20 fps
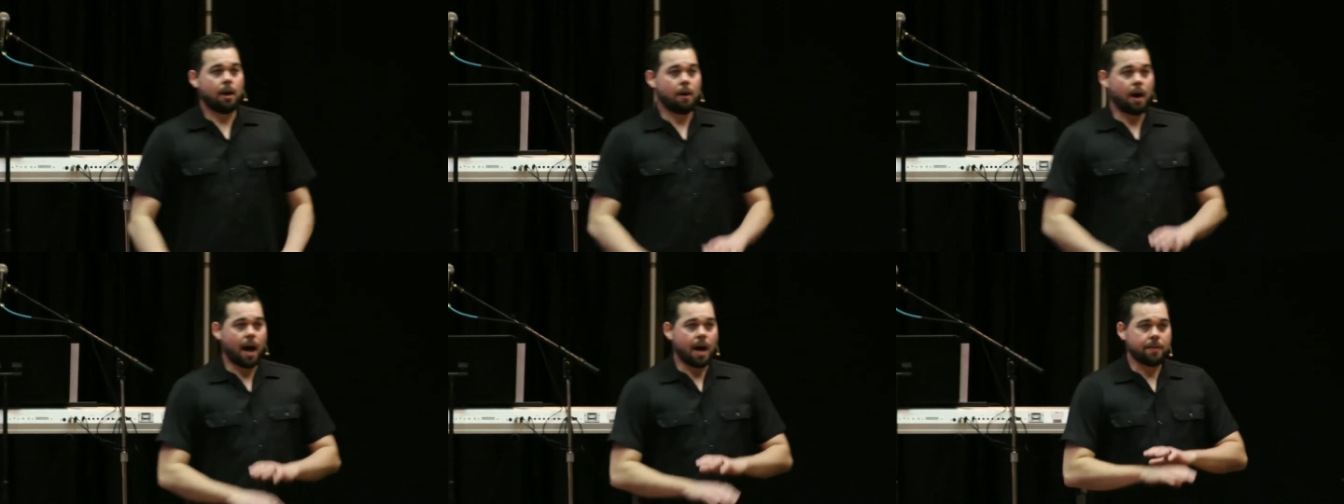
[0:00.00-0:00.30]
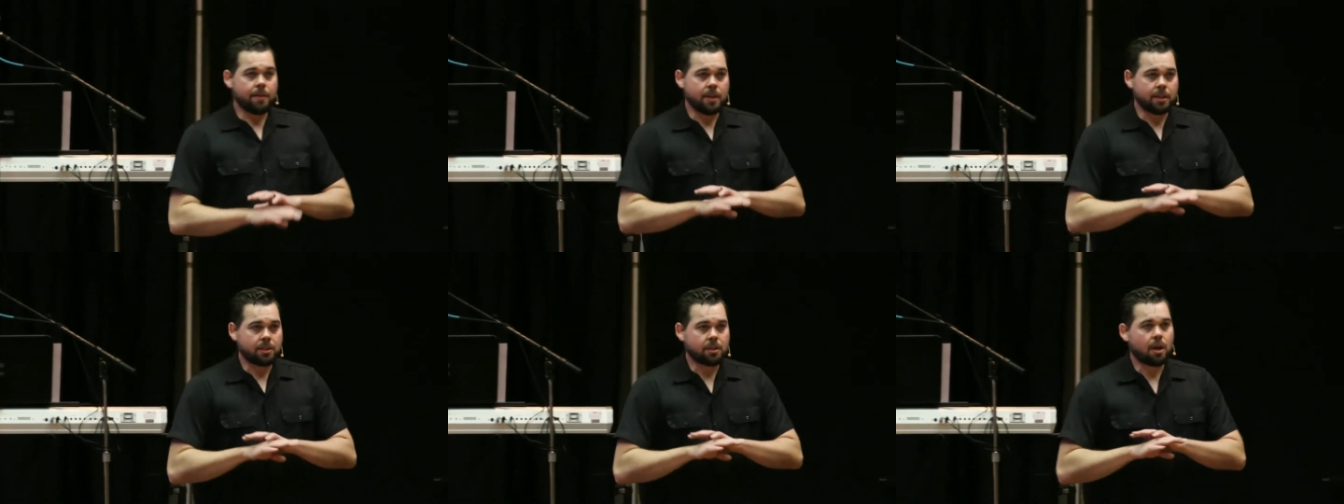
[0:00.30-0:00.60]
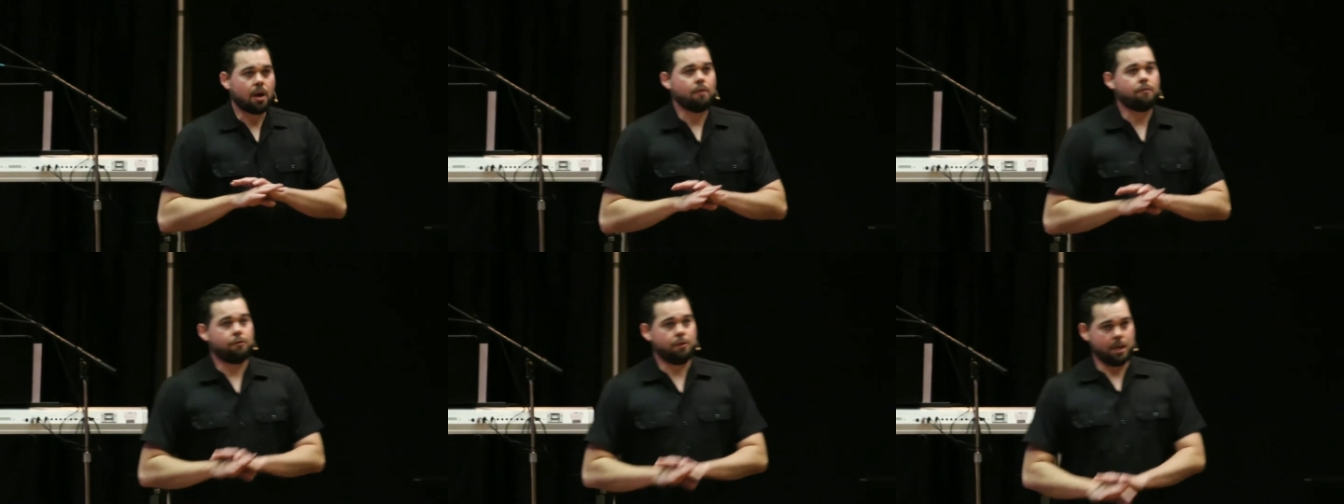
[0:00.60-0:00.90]
on this
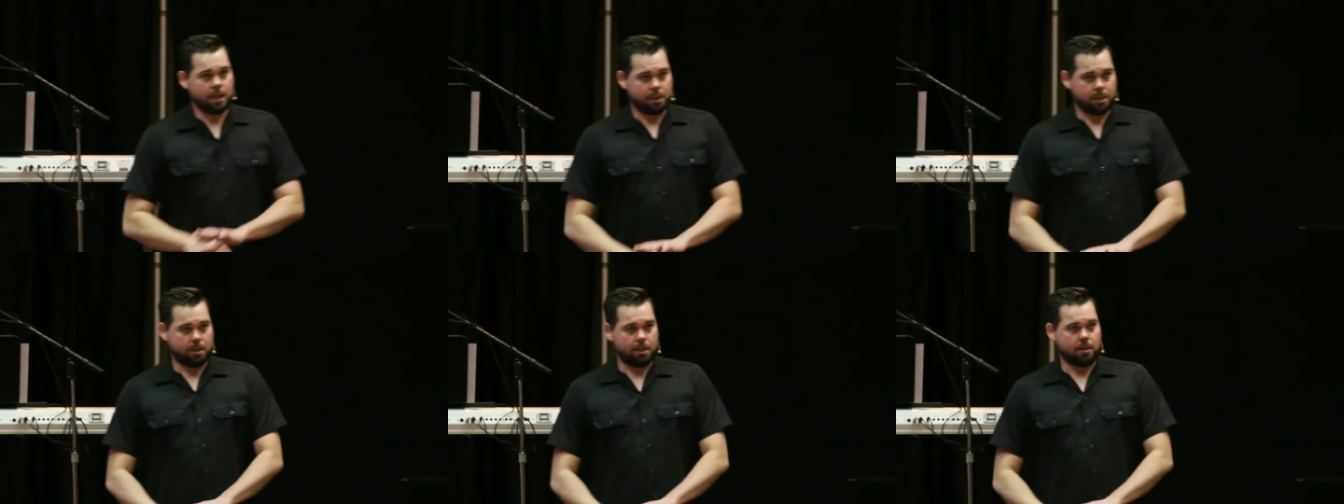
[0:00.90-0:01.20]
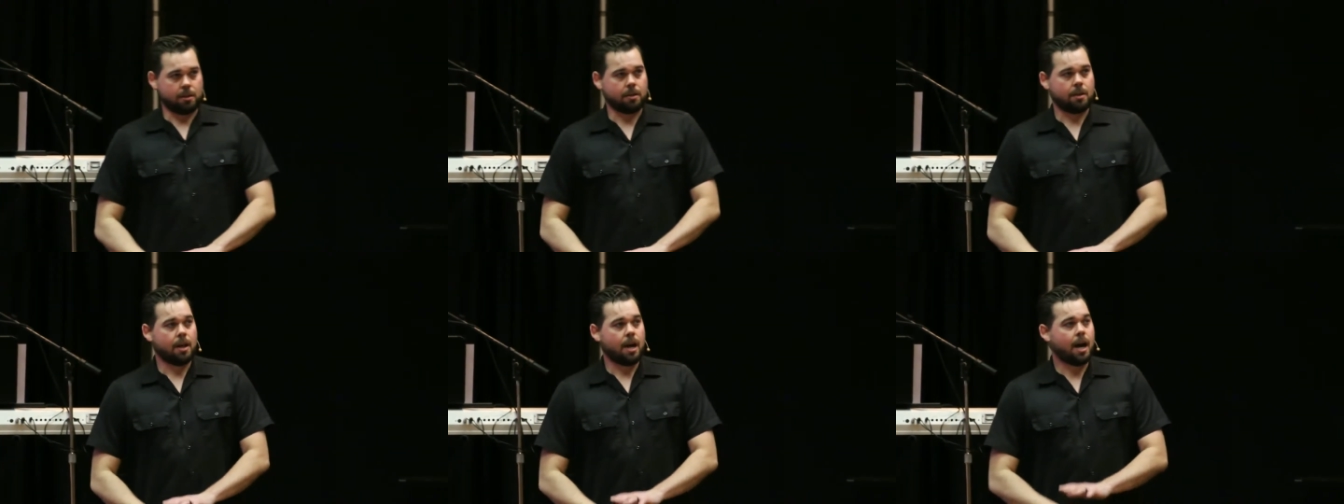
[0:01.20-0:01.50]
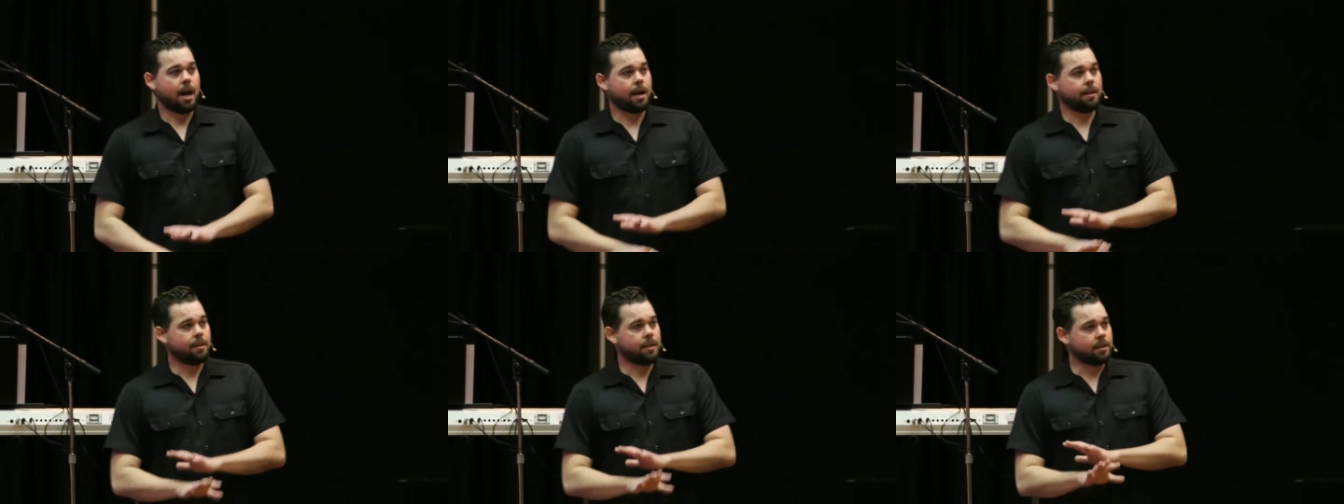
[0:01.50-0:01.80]
affliction,
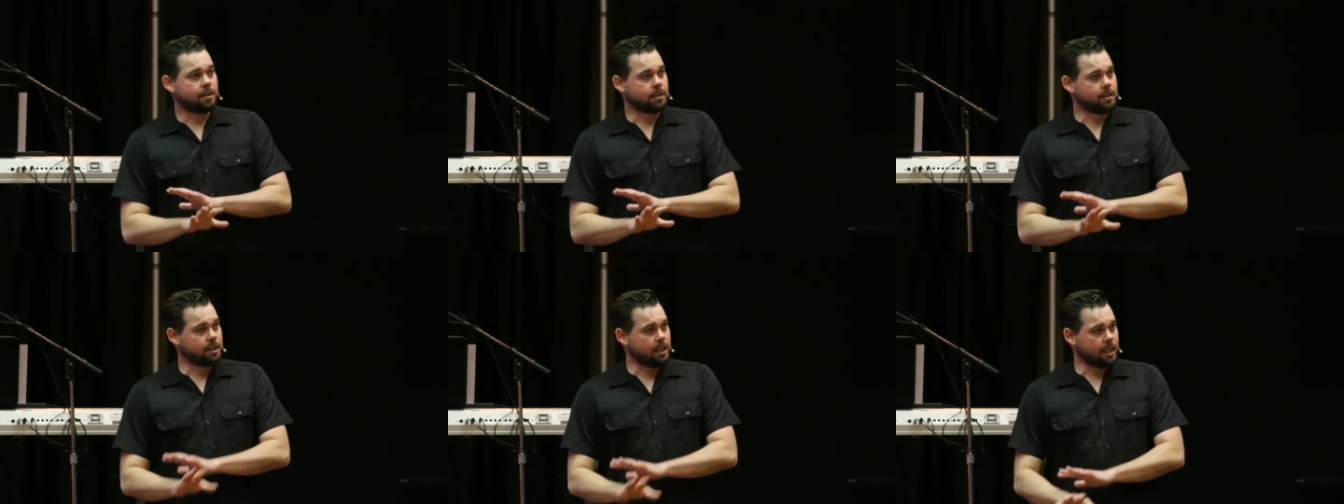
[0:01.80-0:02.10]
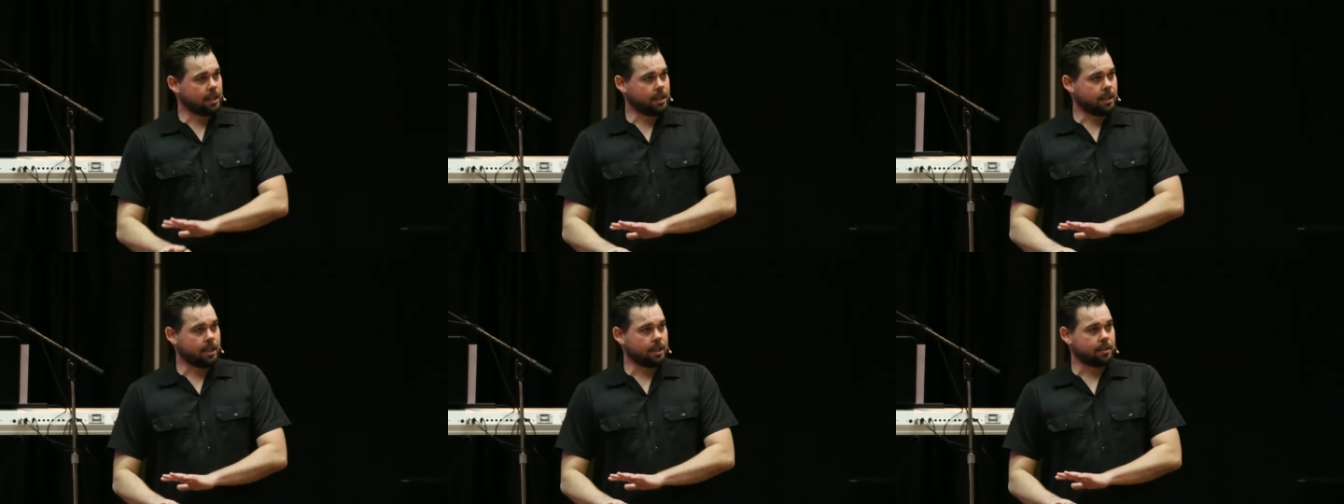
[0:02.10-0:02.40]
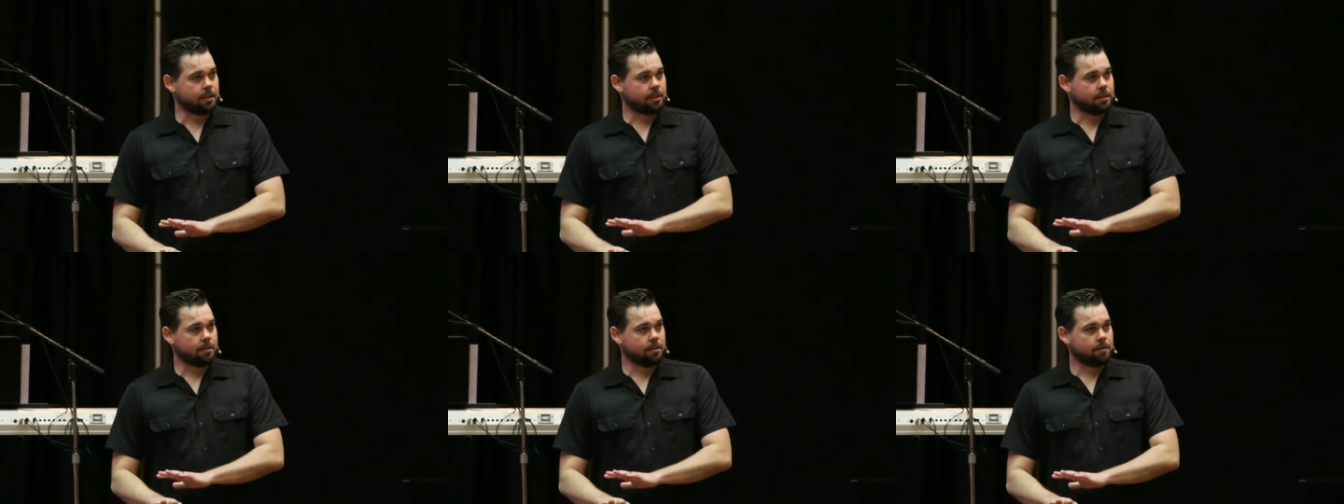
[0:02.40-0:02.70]
on this
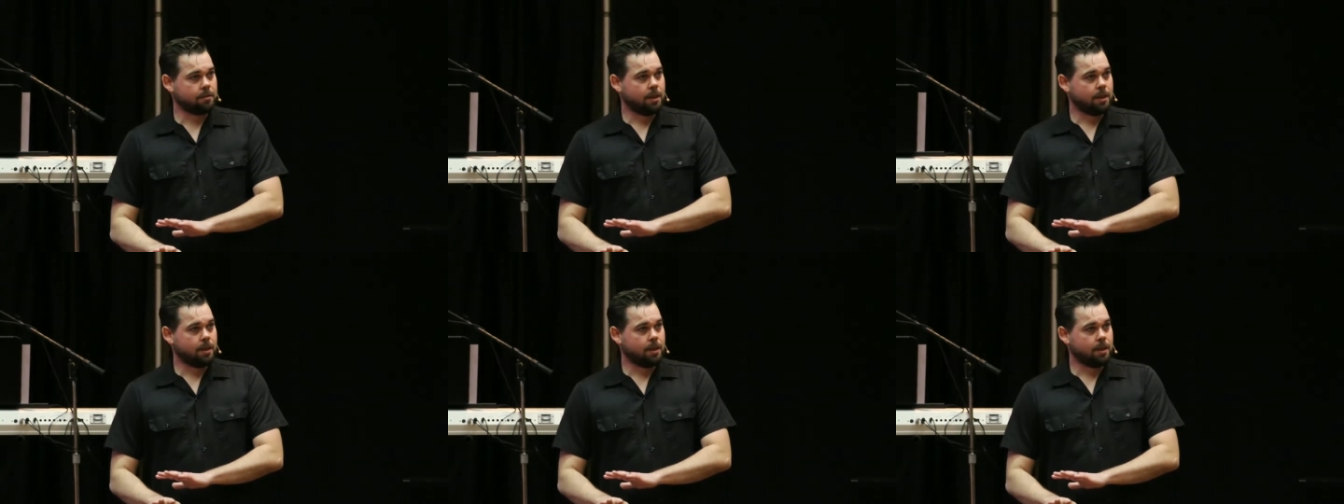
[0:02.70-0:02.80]
sickness.